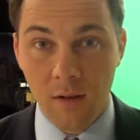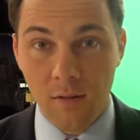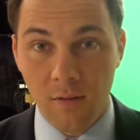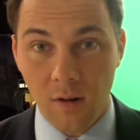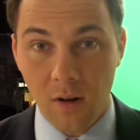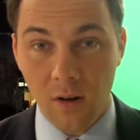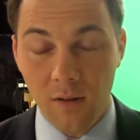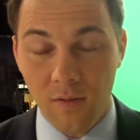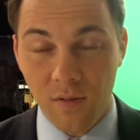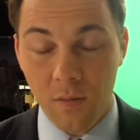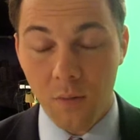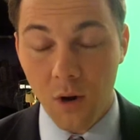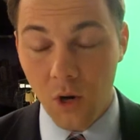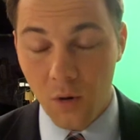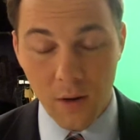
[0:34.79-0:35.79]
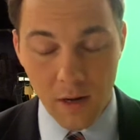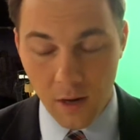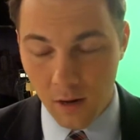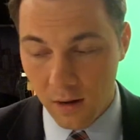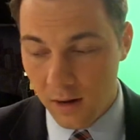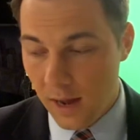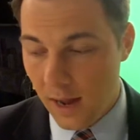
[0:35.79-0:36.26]
for murdering
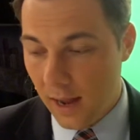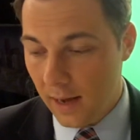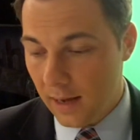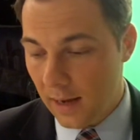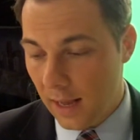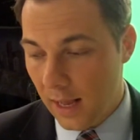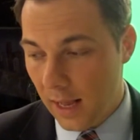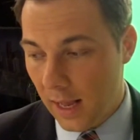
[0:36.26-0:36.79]
her, and